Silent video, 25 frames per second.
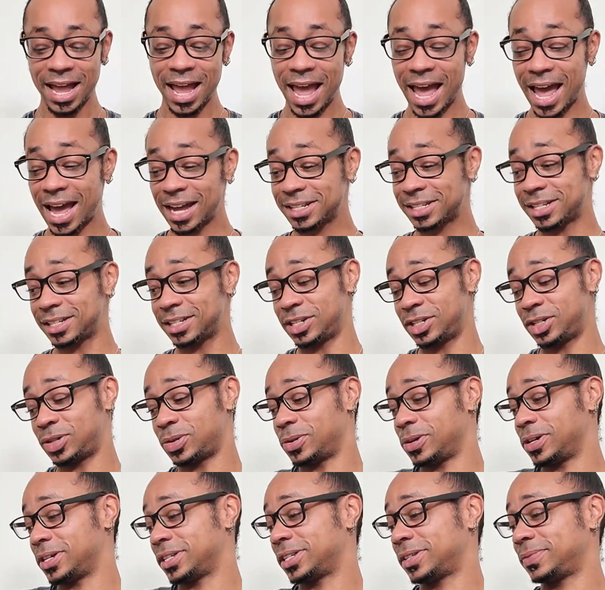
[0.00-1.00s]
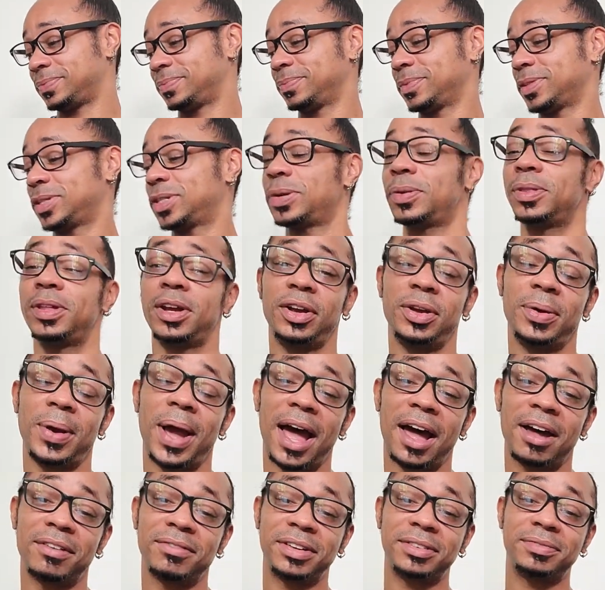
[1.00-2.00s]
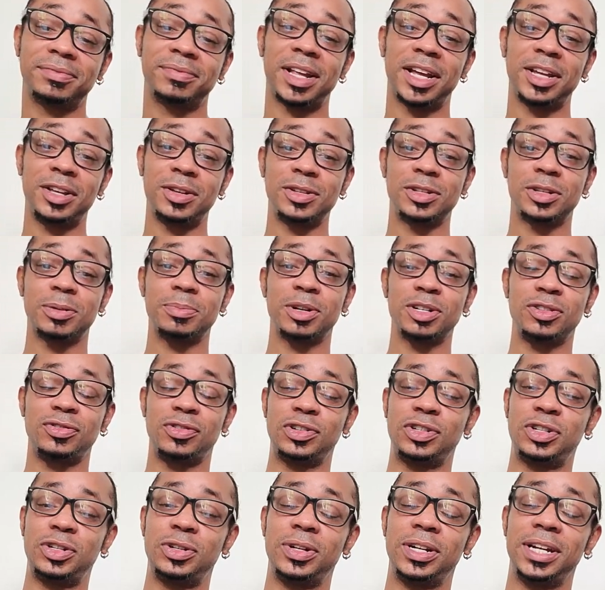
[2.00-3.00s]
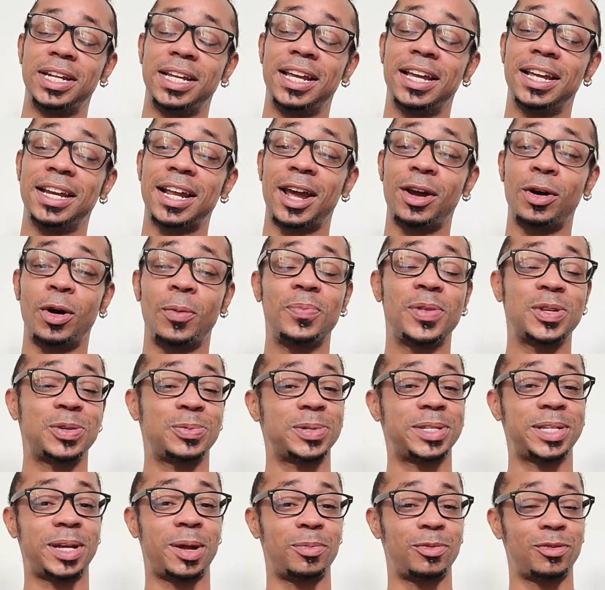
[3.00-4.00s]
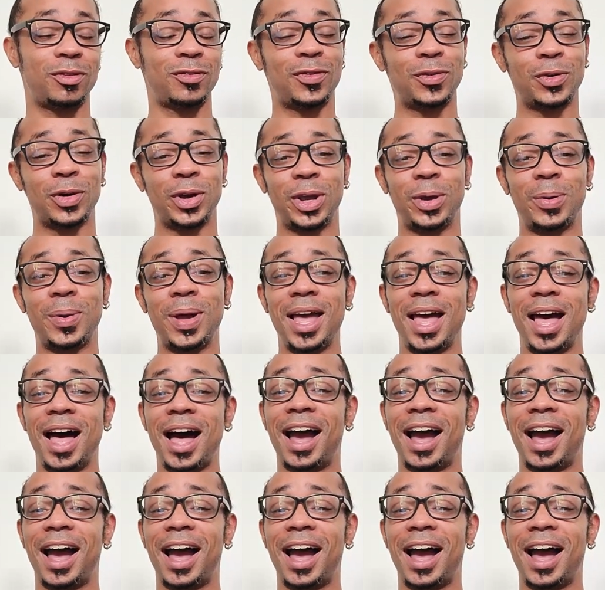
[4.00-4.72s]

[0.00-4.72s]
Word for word: Excellent, Taurus. So there you have it. Thank you so much for tuning in. I hope this was helpful for you.